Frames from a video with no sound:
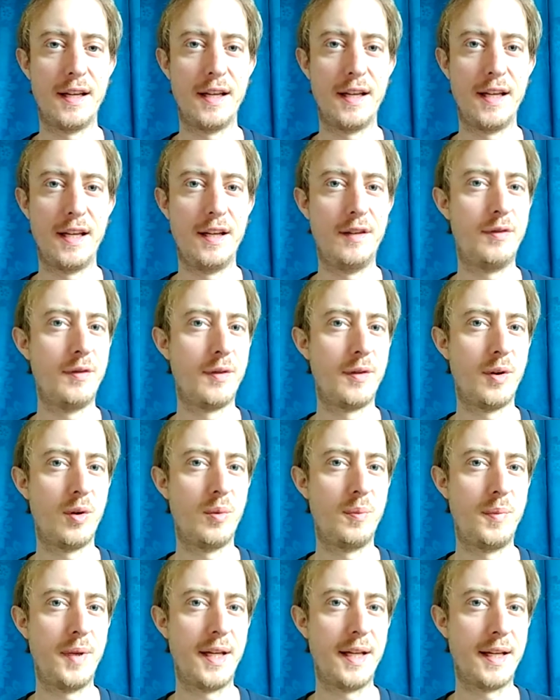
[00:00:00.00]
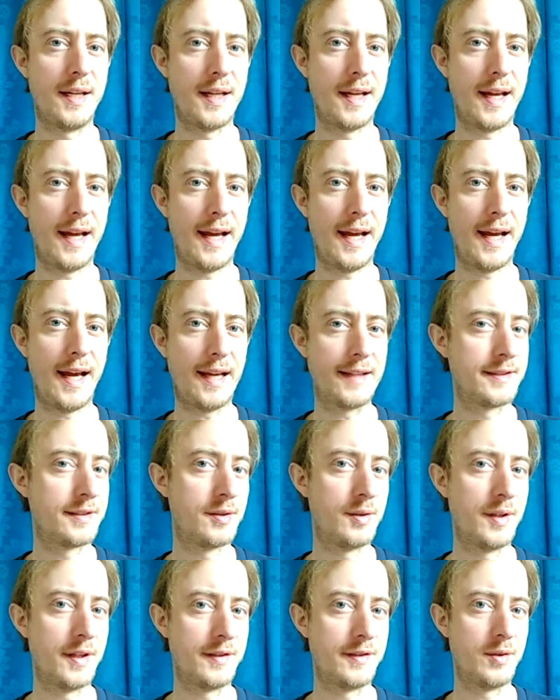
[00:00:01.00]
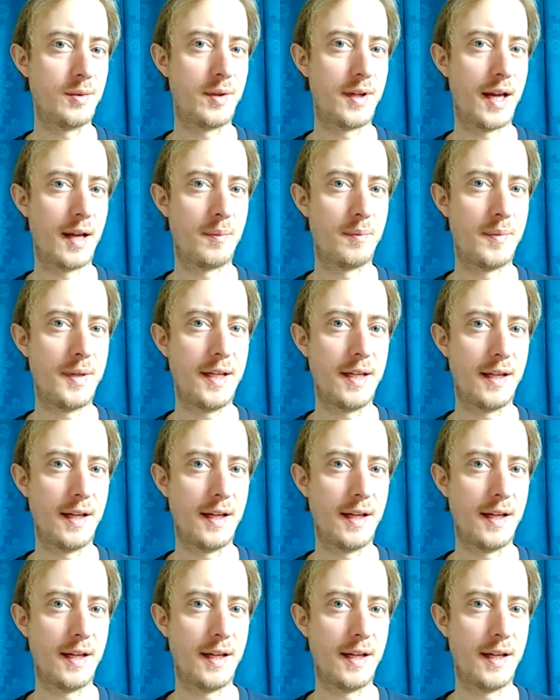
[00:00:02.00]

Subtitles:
even though being as good as you can be